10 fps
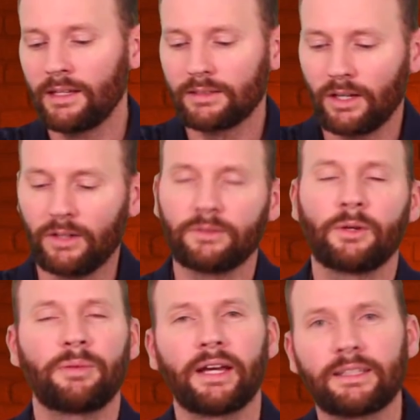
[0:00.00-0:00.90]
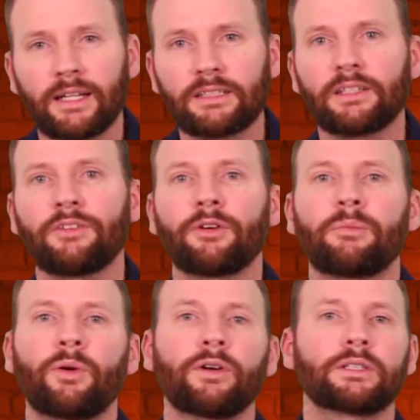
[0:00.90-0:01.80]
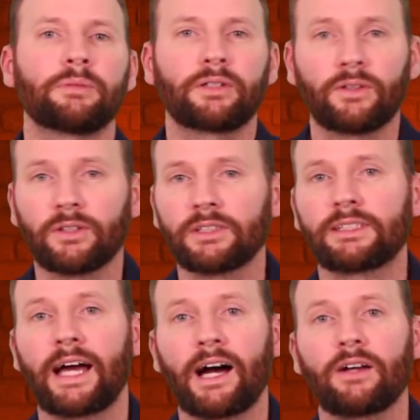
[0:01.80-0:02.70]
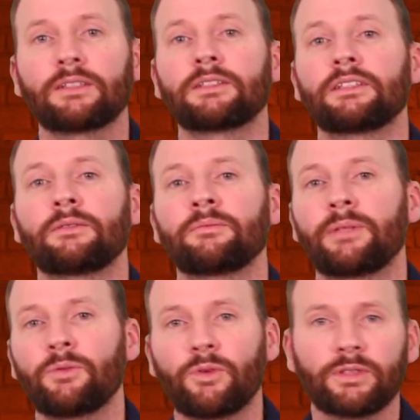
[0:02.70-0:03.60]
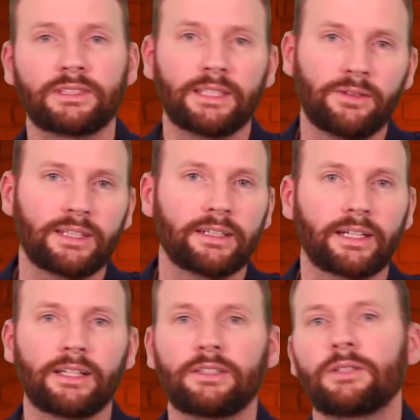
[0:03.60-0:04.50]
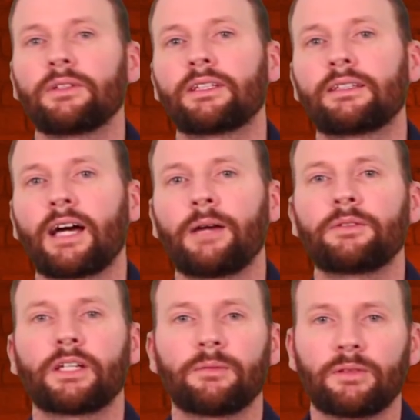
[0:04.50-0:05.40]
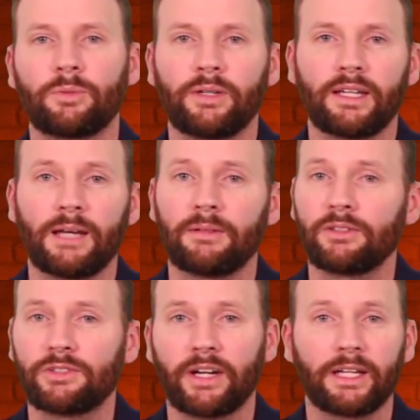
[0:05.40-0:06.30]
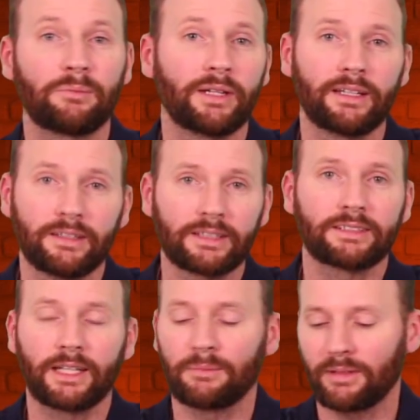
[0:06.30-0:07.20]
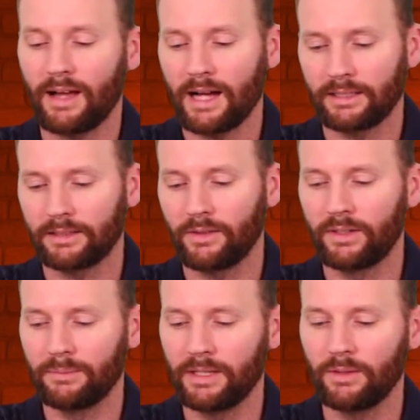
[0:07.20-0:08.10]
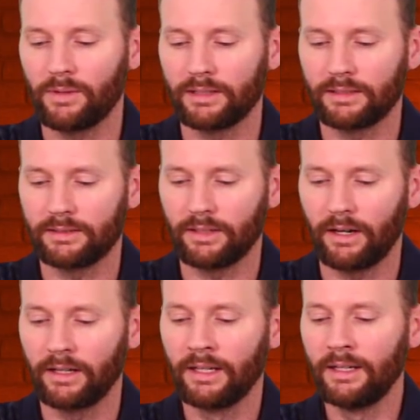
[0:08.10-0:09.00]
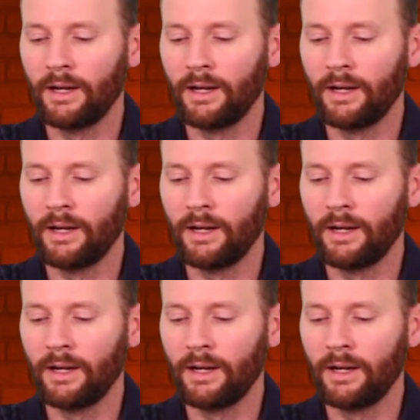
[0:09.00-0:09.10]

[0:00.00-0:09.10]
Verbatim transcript: So, you know, pay attention to the reports, but Gore's out. But we'll see what they're going to do with the timeshare between him and Drake. But it looks like Ballage is going to be the one to start.